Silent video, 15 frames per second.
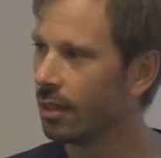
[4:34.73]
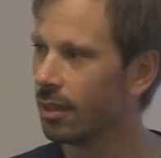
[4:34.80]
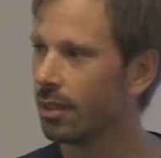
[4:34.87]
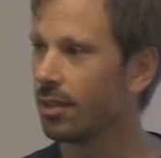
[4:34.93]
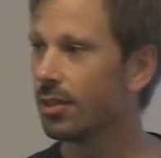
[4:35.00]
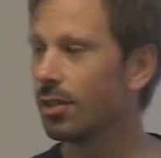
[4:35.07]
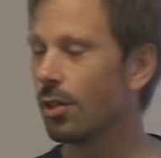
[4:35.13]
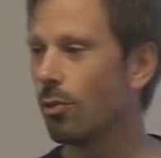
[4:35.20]

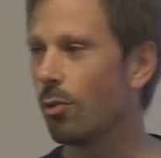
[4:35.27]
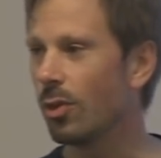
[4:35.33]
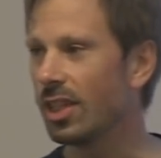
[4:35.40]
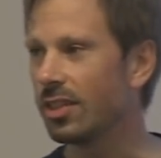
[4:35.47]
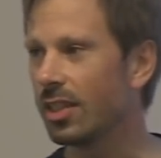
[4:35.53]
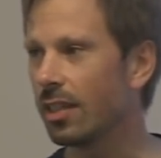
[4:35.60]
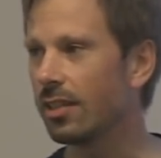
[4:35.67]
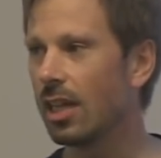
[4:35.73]
So we
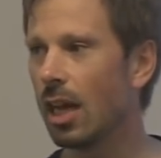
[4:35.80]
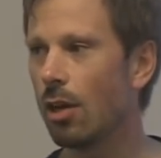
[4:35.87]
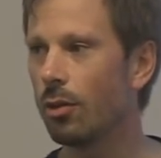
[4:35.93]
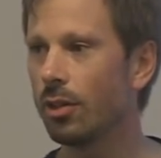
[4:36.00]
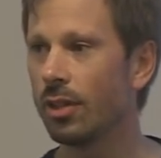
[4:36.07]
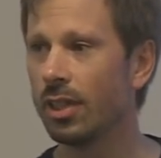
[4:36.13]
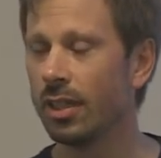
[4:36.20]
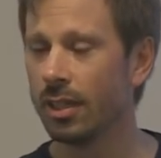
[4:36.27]
sat
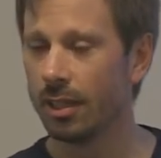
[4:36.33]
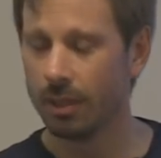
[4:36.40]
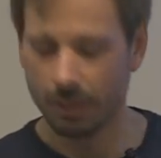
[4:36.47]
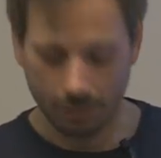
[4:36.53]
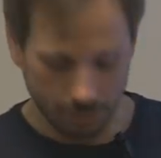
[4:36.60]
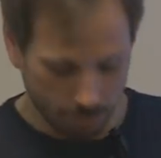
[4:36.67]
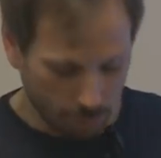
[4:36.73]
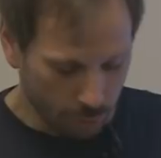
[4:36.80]
down,
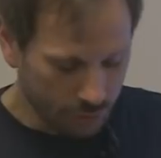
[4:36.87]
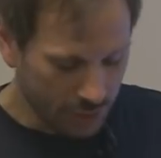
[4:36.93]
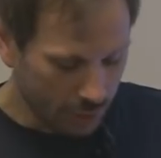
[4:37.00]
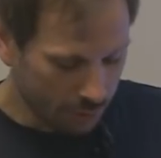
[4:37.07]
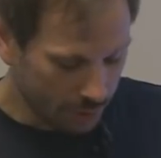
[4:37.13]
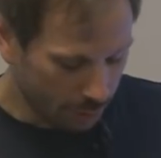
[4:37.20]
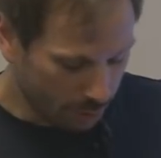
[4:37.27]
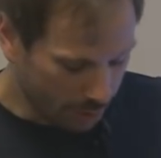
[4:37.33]
wrote
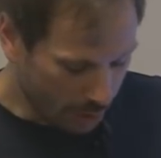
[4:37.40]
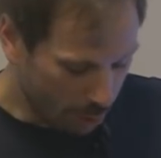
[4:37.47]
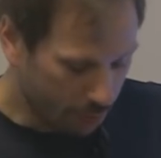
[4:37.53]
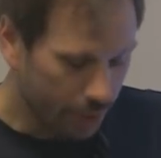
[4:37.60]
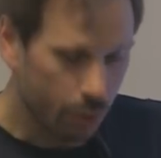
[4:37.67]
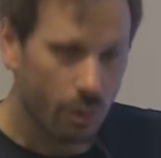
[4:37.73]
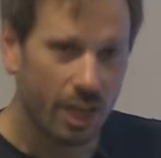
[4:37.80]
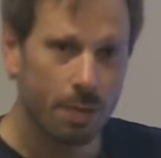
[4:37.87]
down our, our
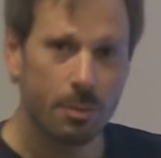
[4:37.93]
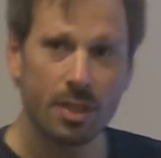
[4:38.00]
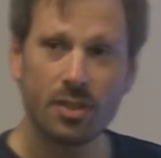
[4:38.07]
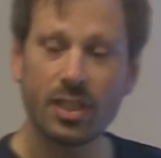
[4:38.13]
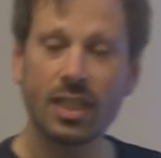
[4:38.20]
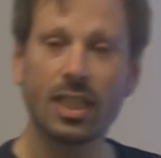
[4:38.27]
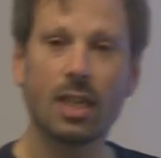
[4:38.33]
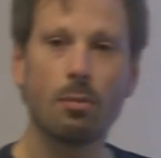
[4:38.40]
requirements,
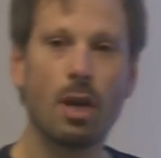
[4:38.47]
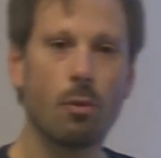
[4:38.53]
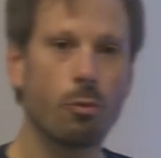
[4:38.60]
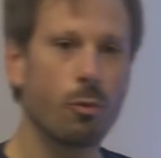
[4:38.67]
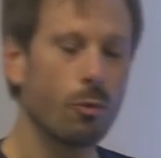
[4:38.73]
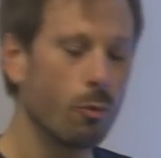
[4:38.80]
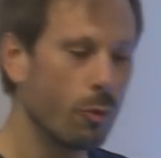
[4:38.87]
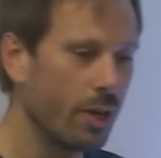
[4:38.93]
and came up
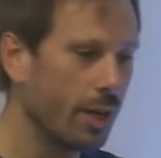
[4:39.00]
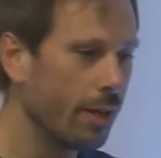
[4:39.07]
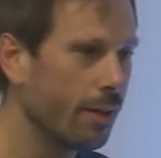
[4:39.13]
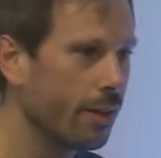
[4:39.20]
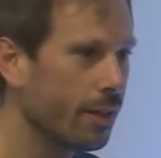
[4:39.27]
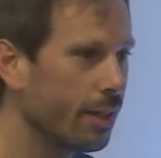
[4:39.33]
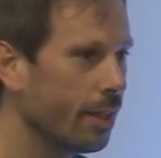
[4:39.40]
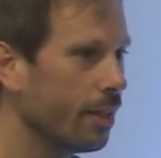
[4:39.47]
with
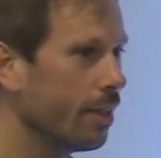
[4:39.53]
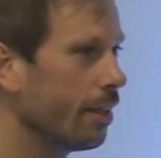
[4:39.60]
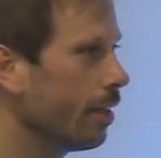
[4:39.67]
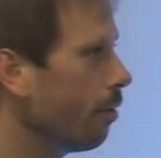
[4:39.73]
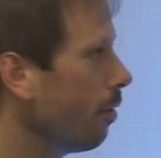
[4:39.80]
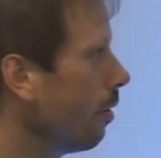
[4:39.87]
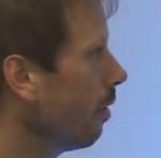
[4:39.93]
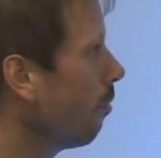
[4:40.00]
uh,
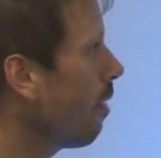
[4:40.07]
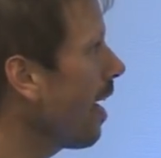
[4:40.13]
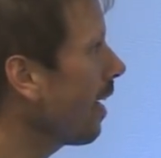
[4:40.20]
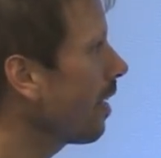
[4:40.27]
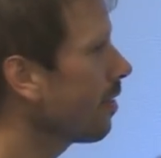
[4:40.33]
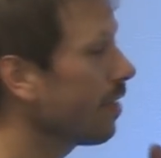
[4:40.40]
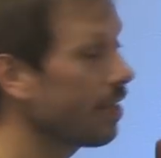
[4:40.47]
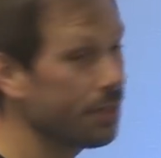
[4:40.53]
rack
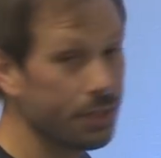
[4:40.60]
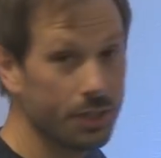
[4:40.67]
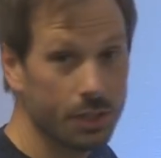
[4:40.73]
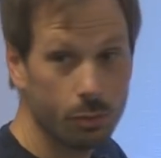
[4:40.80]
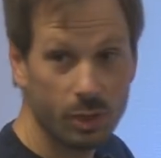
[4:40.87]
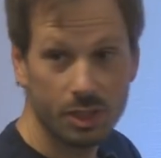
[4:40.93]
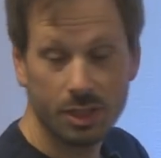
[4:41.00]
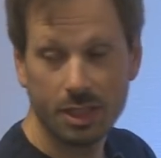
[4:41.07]
extensions,
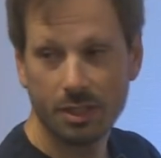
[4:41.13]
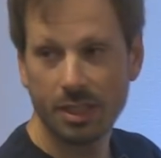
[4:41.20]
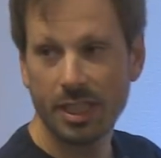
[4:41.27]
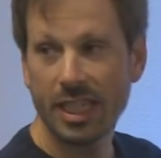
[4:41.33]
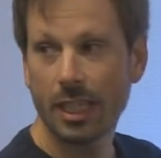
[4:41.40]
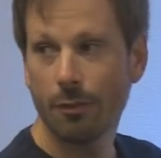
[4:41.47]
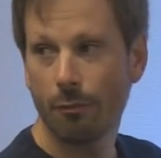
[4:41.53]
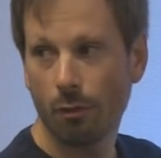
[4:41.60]
which is a
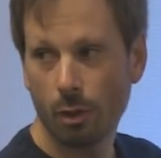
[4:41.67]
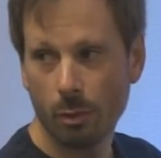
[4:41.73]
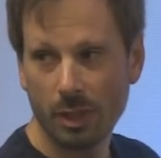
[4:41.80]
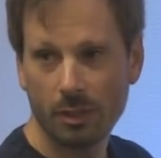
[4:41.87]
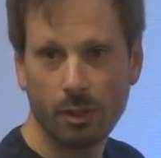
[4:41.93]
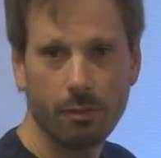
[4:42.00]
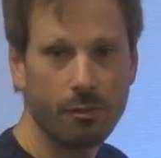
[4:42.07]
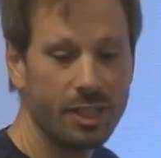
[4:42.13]
native format
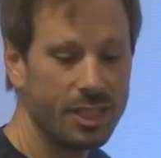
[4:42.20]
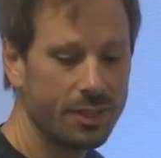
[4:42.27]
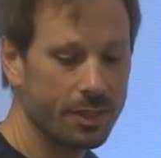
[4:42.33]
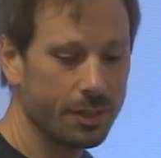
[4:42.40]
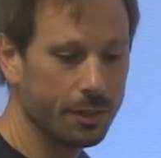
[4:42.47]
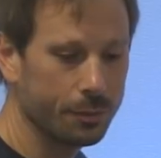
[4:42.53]
of Reason.